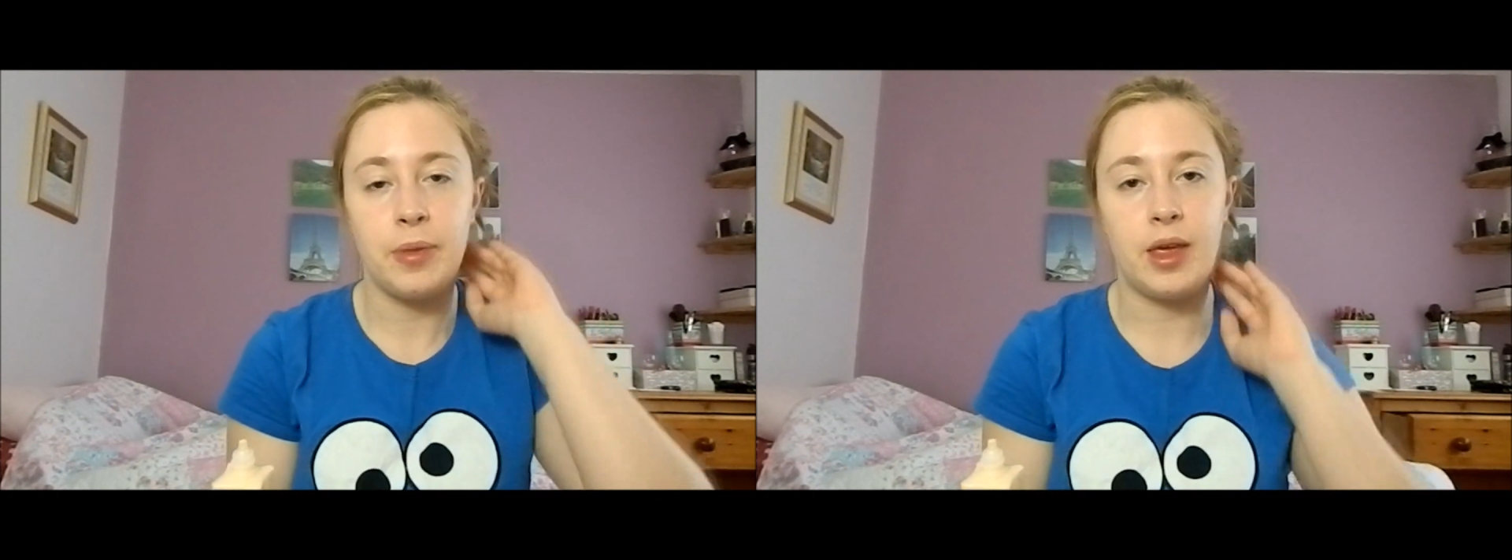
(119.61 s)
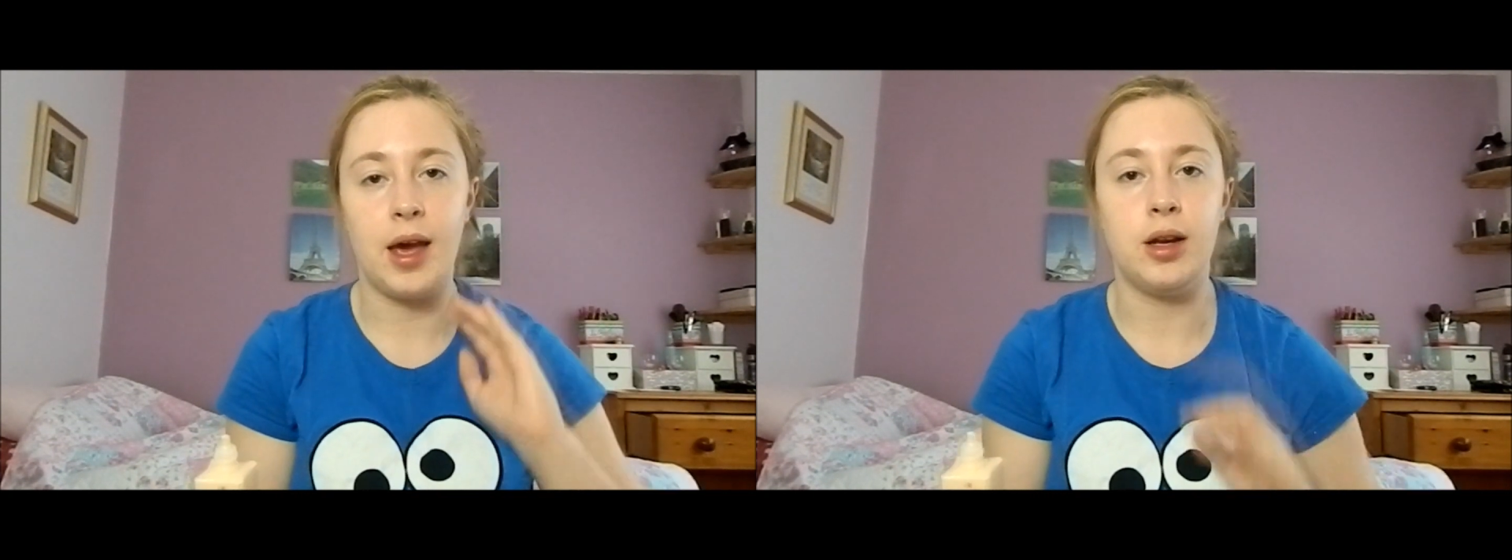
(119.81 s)

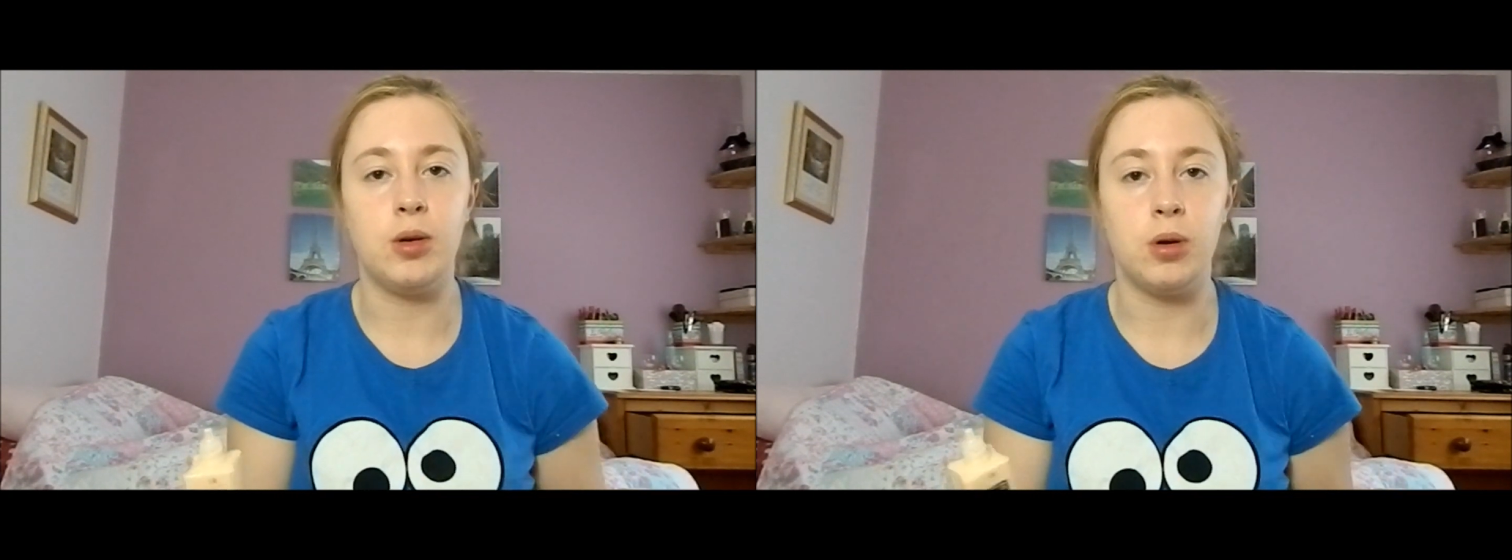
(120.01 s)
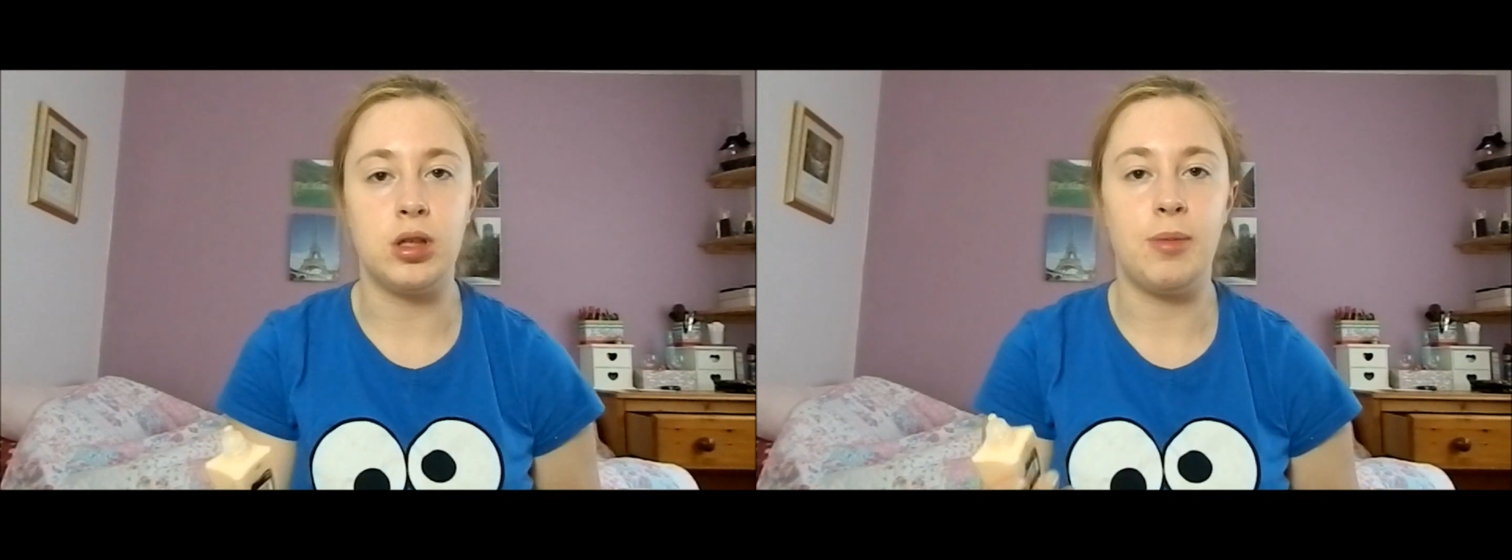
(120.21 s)
getting
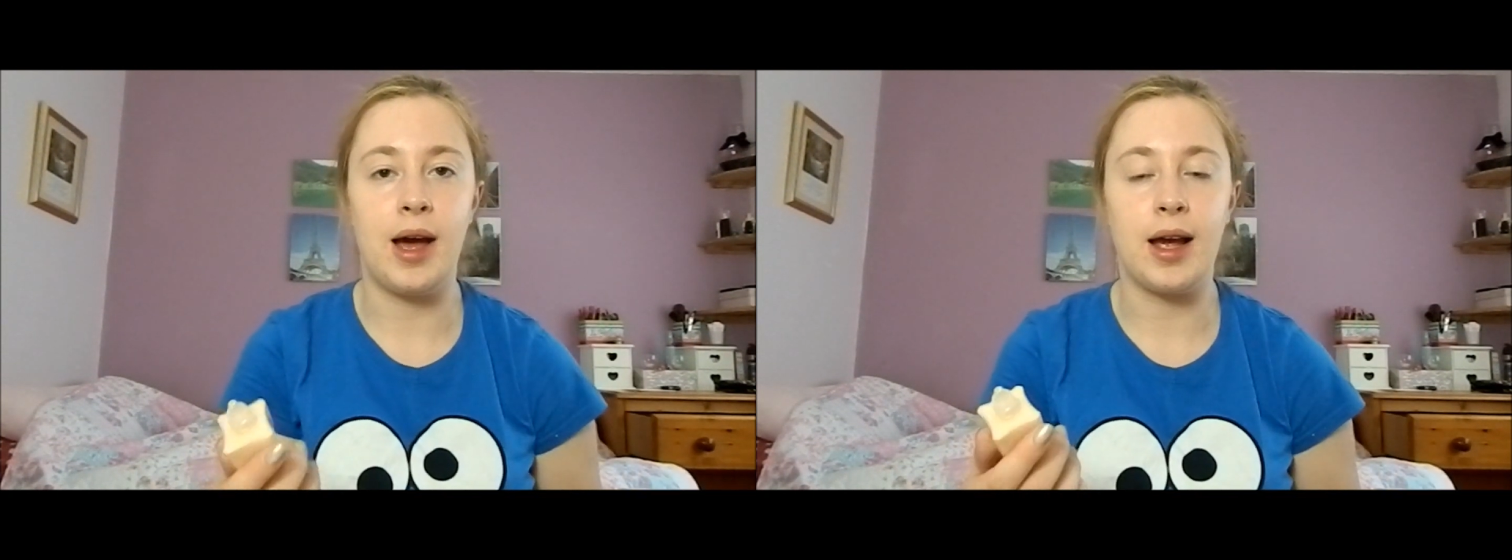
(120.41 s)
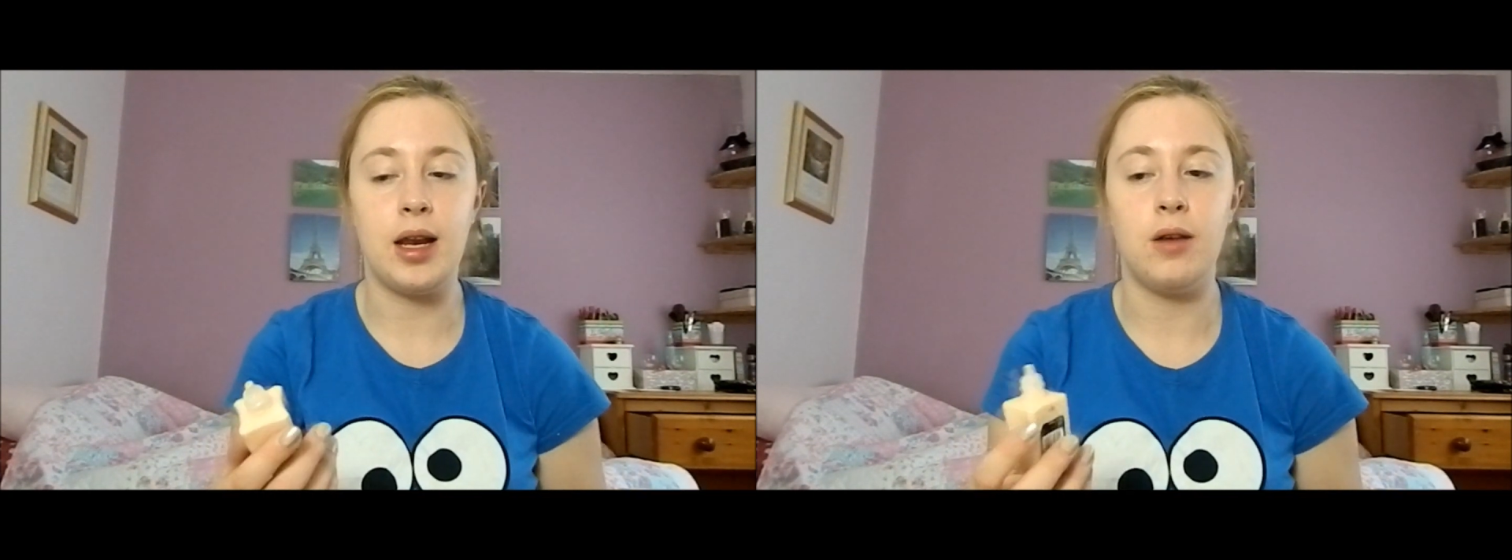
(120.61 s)
towards the
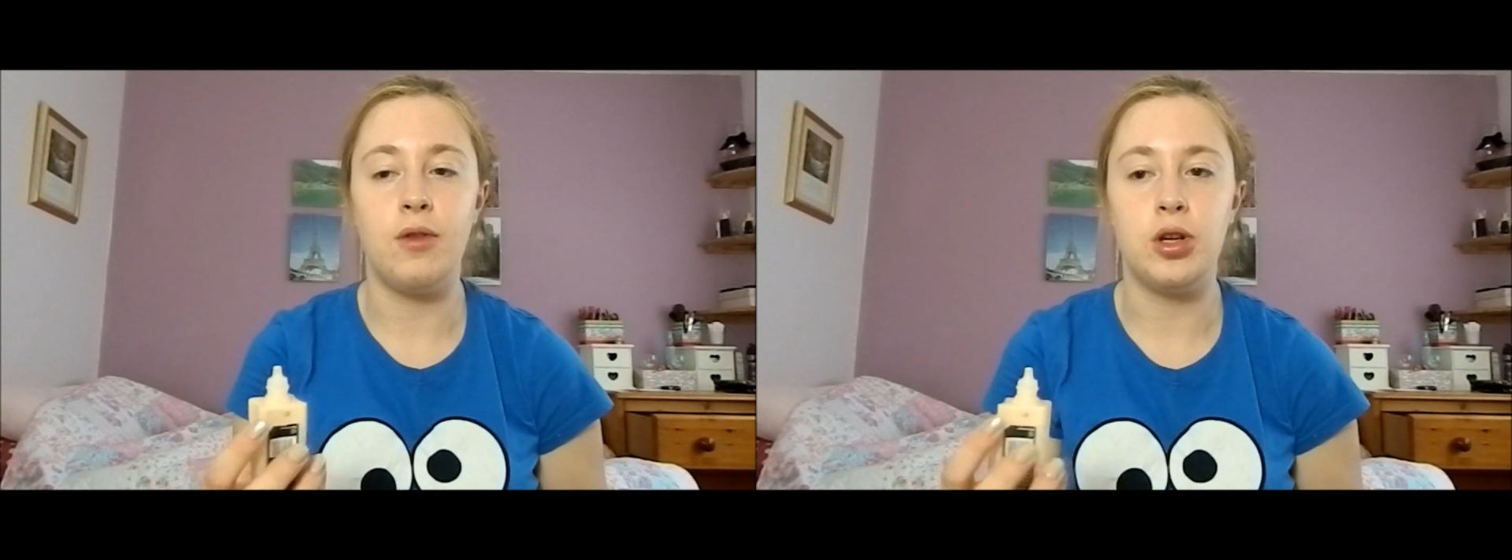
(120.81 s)
back end of